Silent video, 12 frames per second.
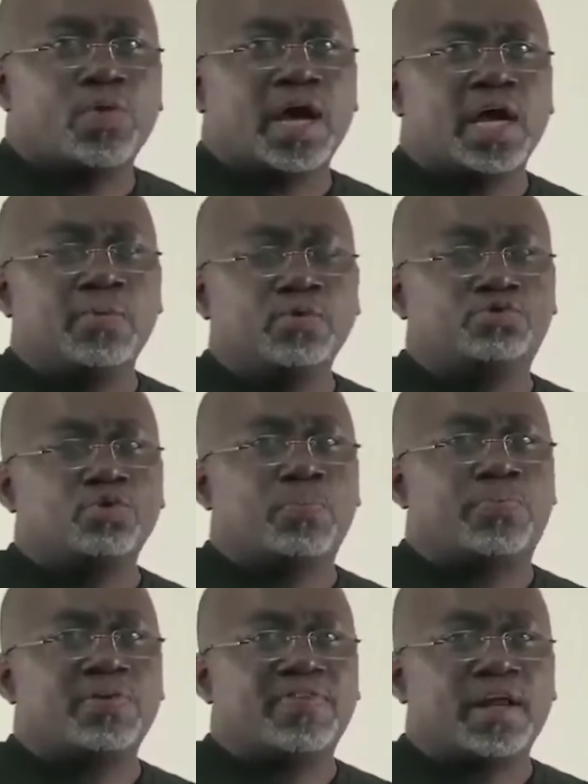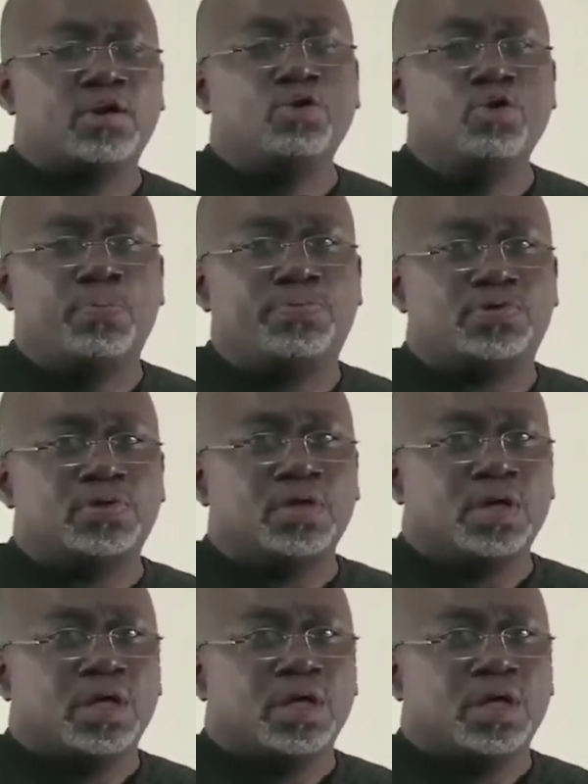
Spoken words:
we are able to prevent loops.